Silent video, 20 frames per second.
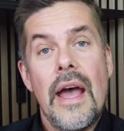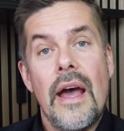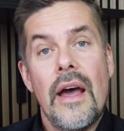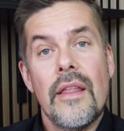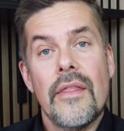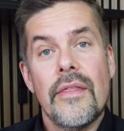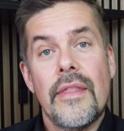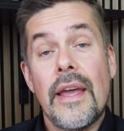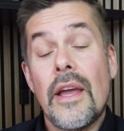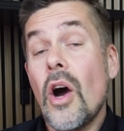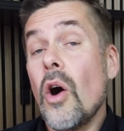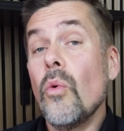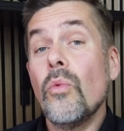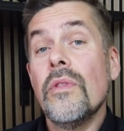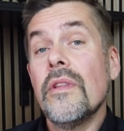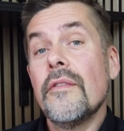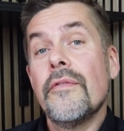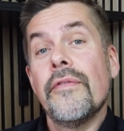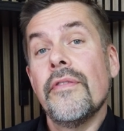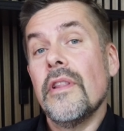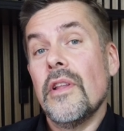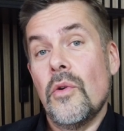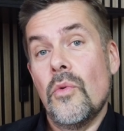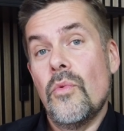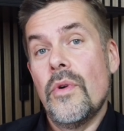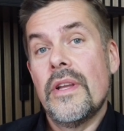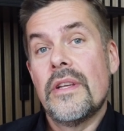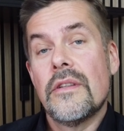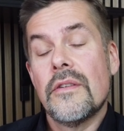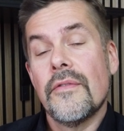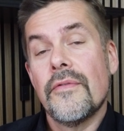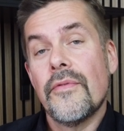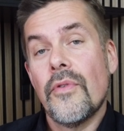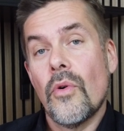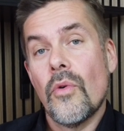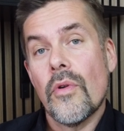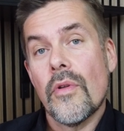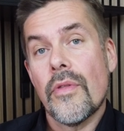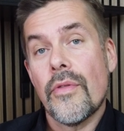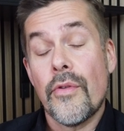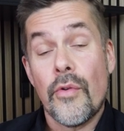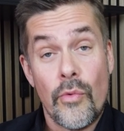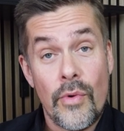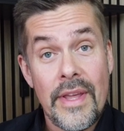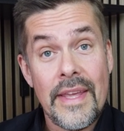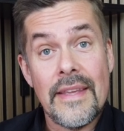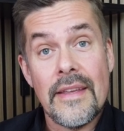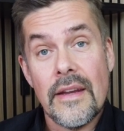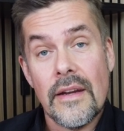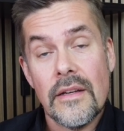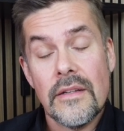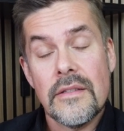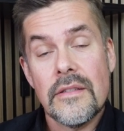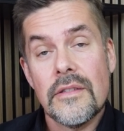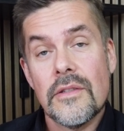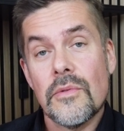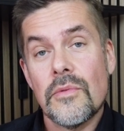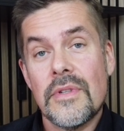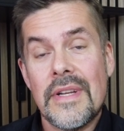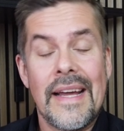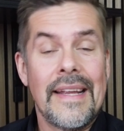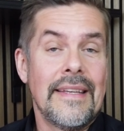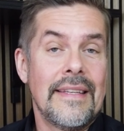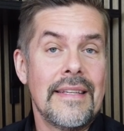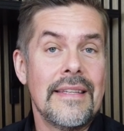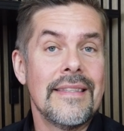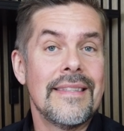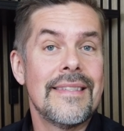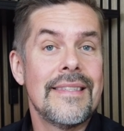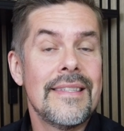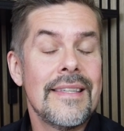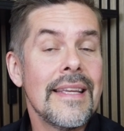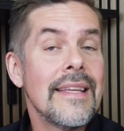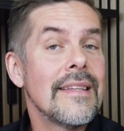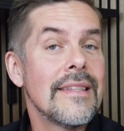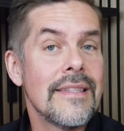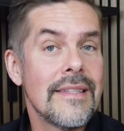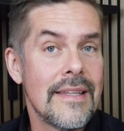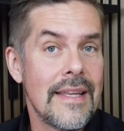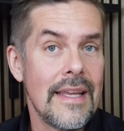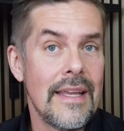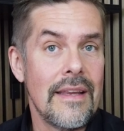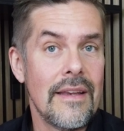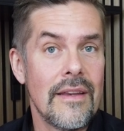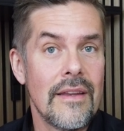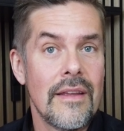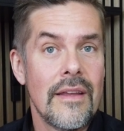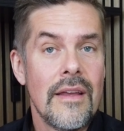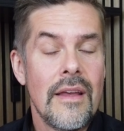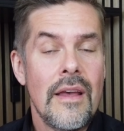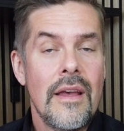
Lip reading: and they only flew it for 3 years to 1916,